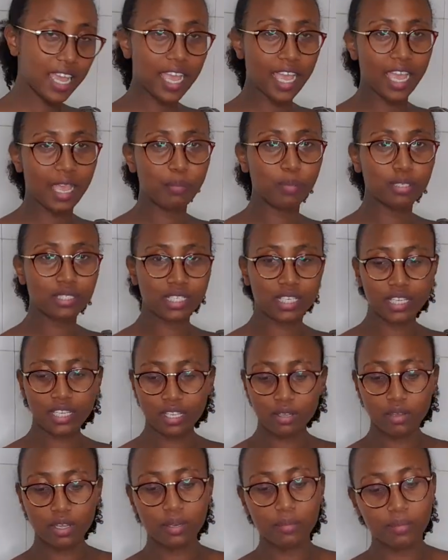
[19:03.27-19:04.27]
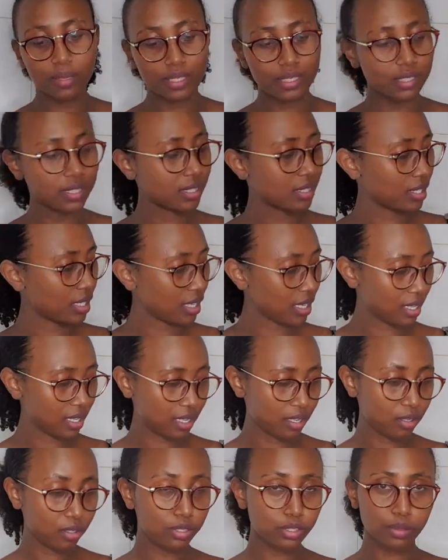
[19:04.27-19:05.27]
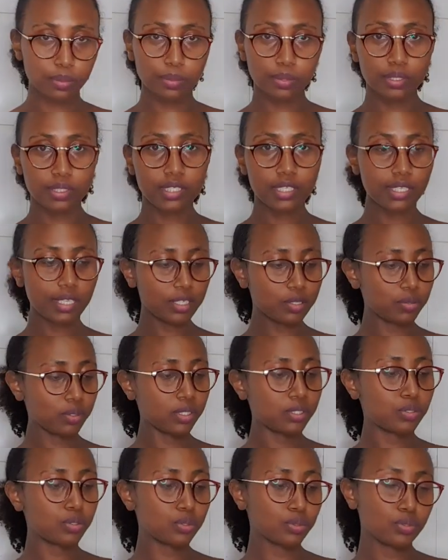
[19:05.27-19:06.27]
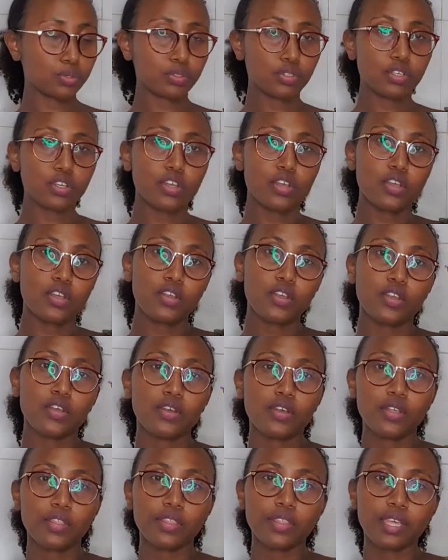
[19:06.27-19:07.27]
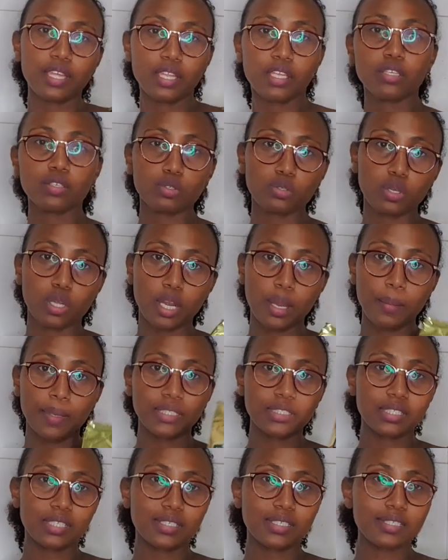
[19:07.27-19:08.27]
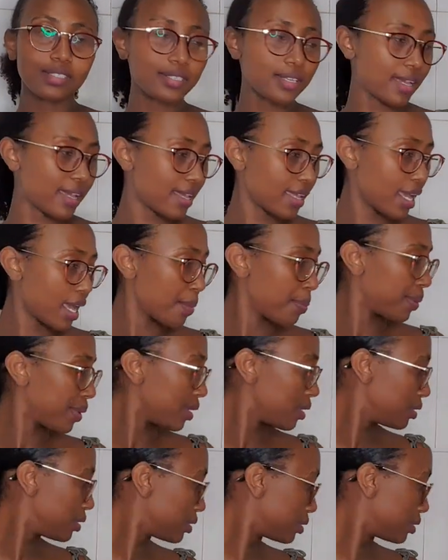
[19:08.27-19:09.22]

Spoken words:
I bought another one, but I also bought that one too. Then kuna majani chai hapa.